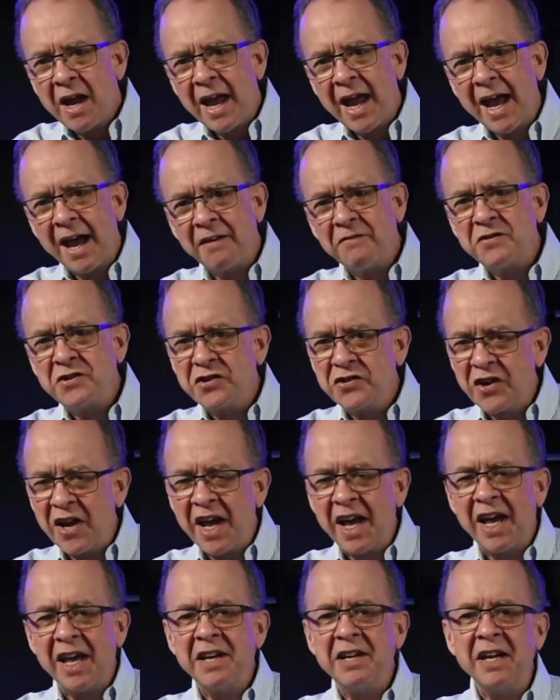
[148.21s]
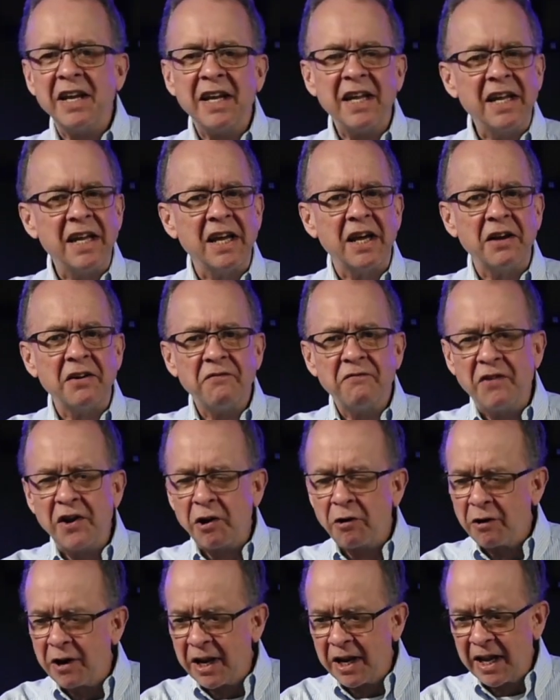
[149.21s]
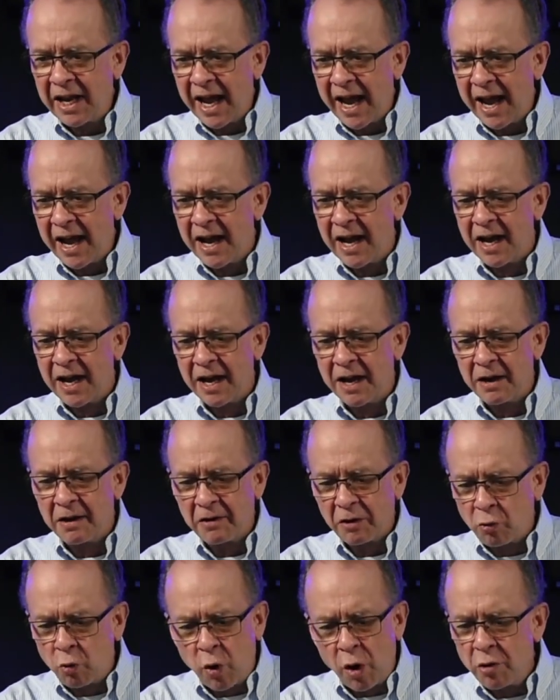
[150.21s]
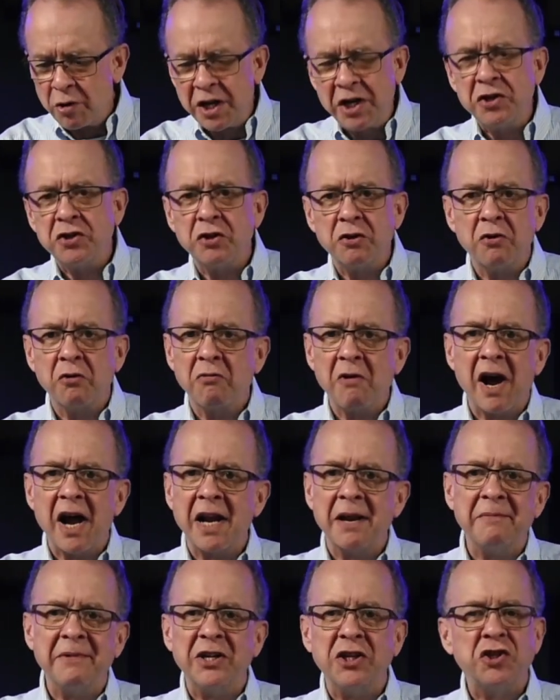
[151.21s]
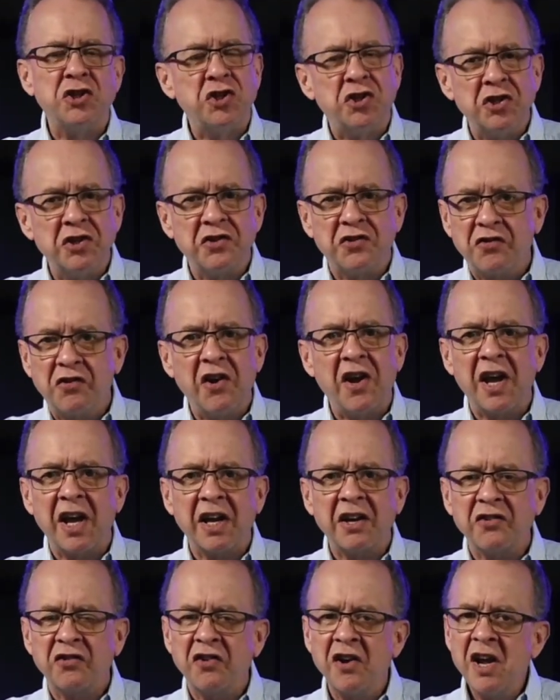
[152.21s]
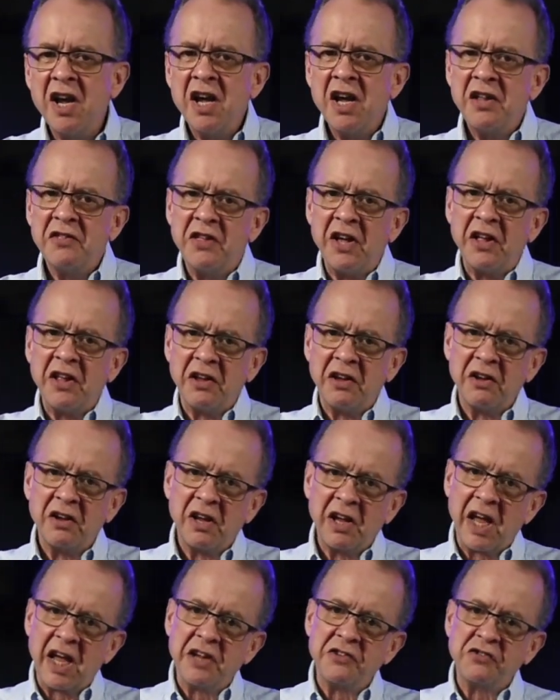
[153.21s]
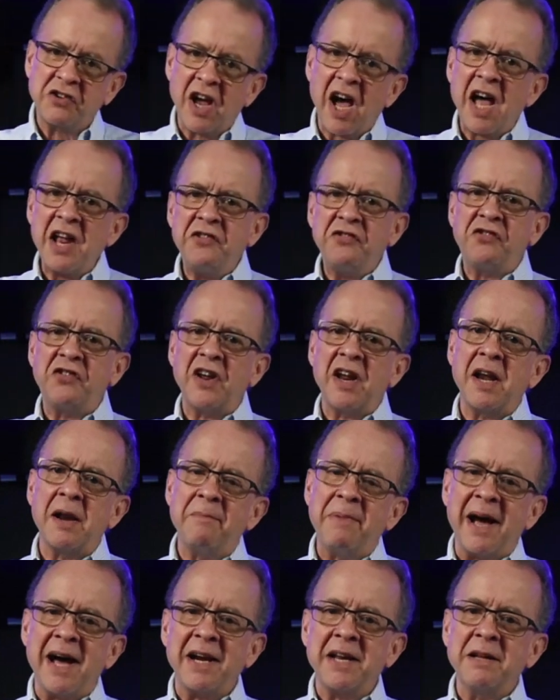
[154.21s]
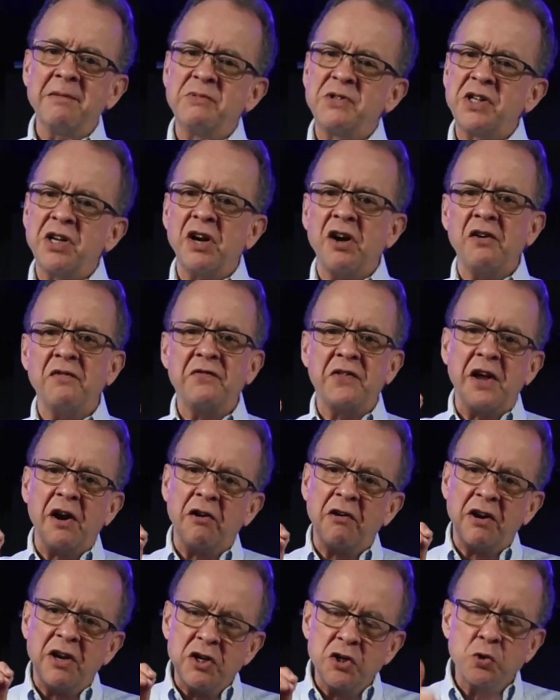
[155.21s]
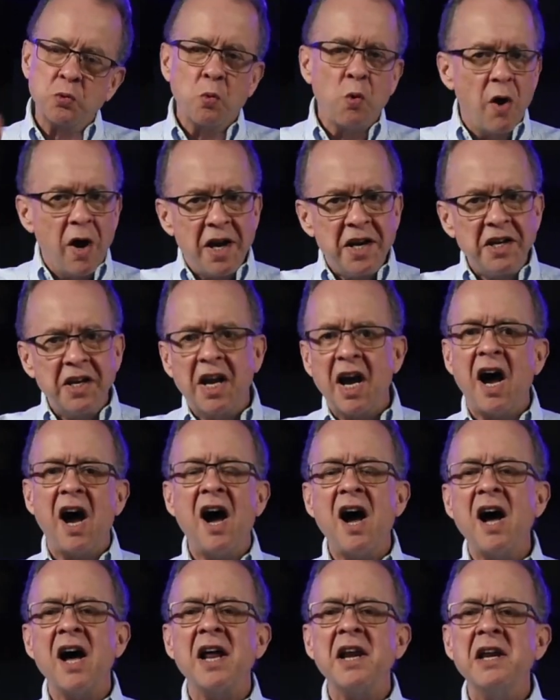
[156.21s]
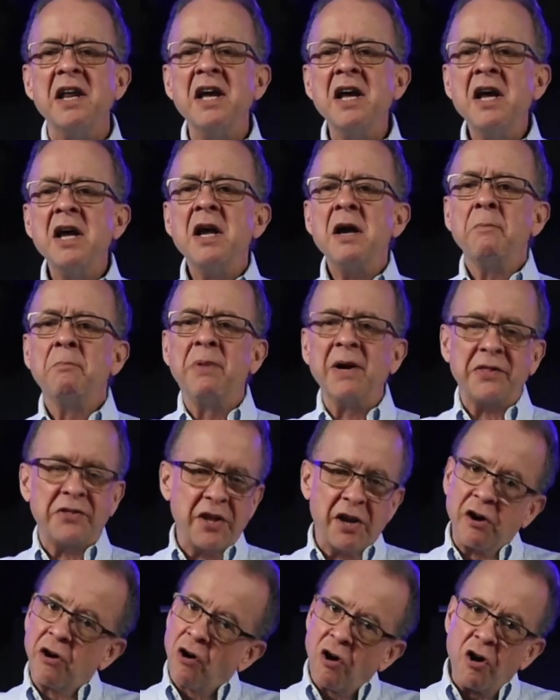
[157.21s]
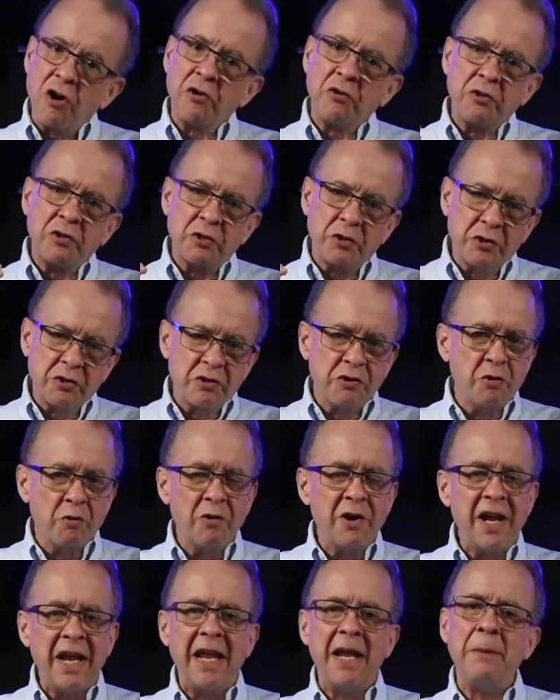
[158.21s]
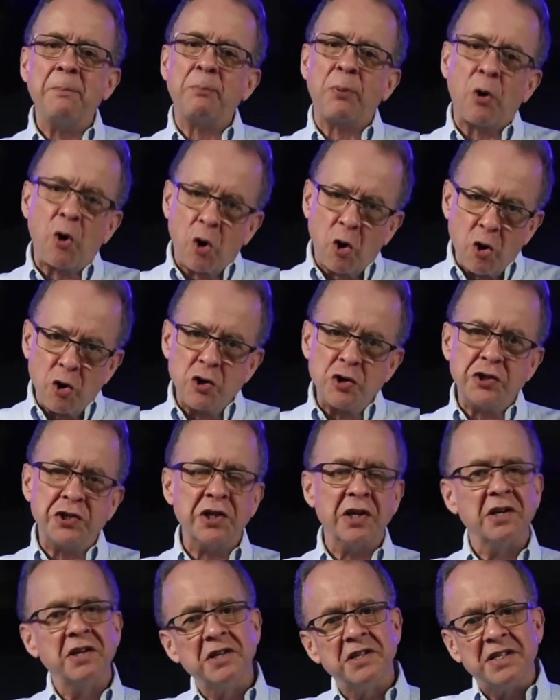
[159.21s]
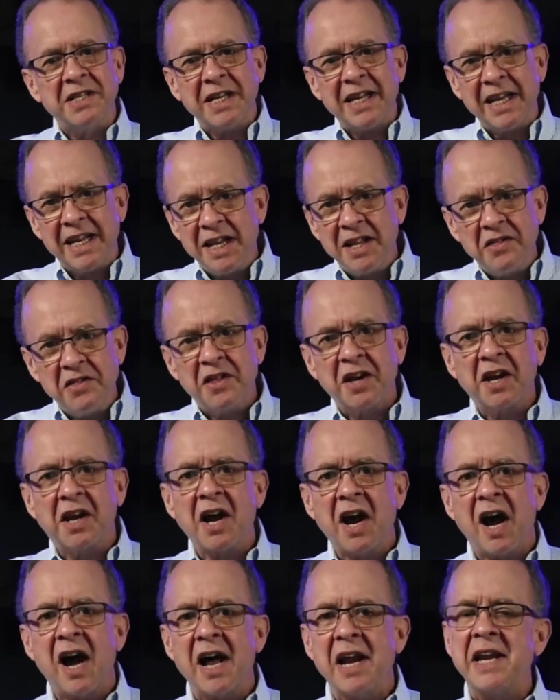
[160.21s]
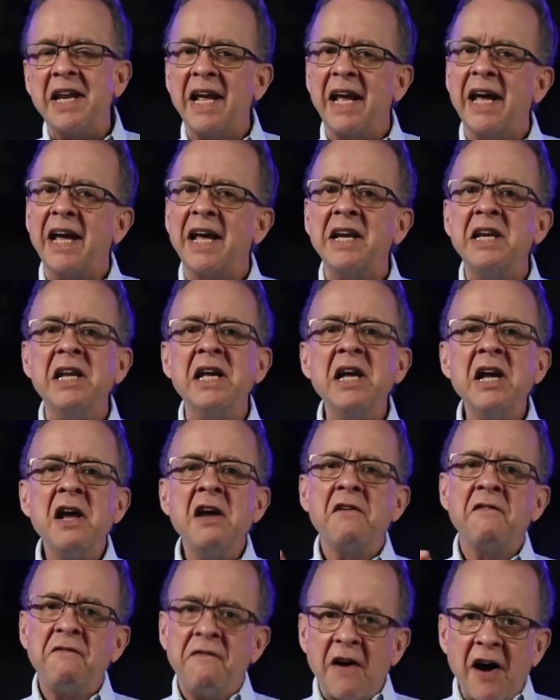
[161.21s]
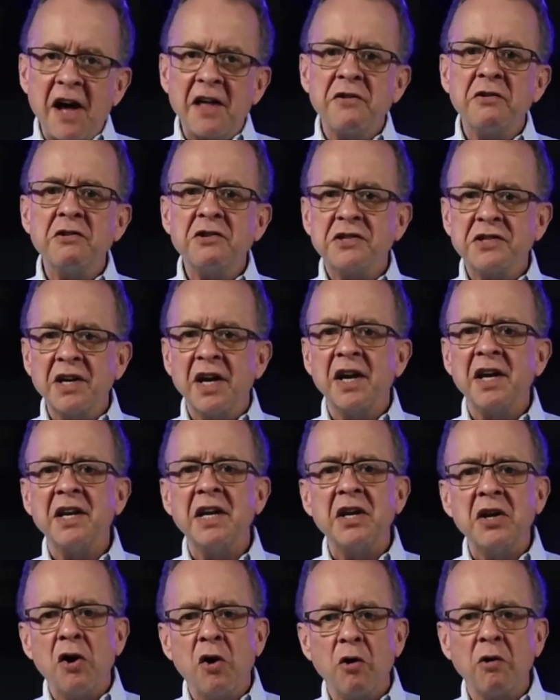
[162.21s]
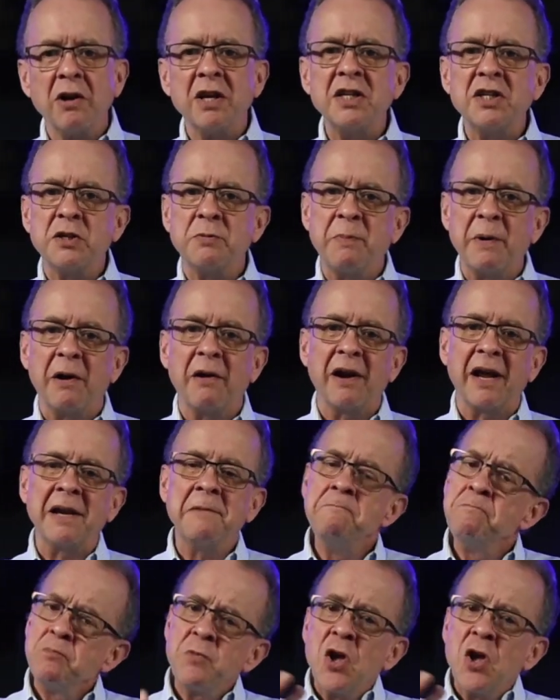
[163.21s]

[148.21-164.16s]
have said uh, very Uh, quoting Deuteronomy six, that as God said about himself, there is one God, but there are three persons in the Godhead, Father, Son, and Holy Spirit.